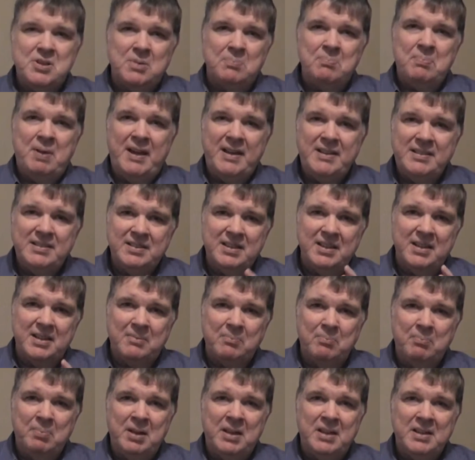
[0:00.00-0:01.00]
are
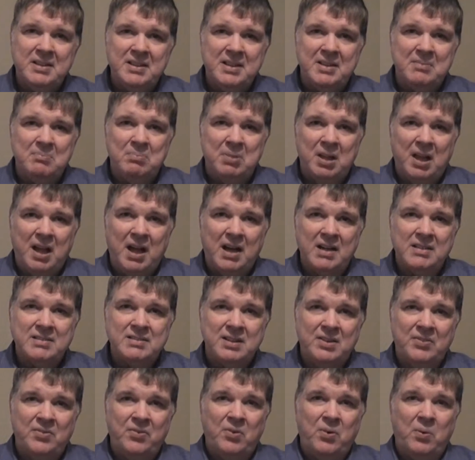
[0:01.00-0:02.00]
basic building
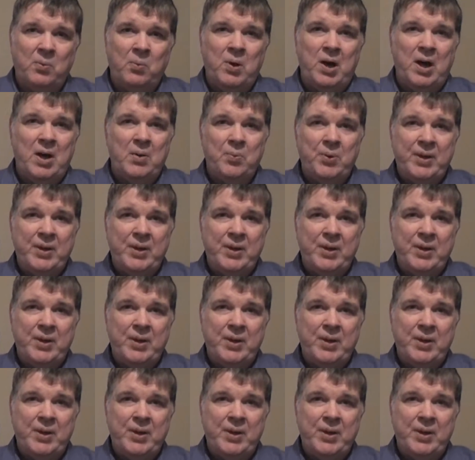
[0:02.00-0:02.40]
blocks of what